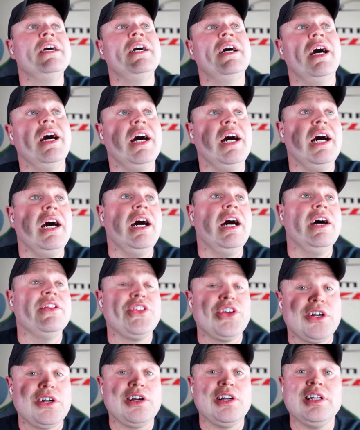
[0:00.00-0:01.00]
Uh,
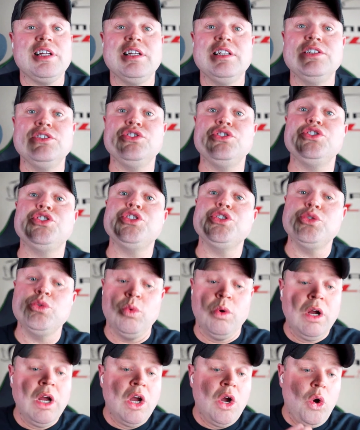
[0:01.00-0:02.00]
they're going to do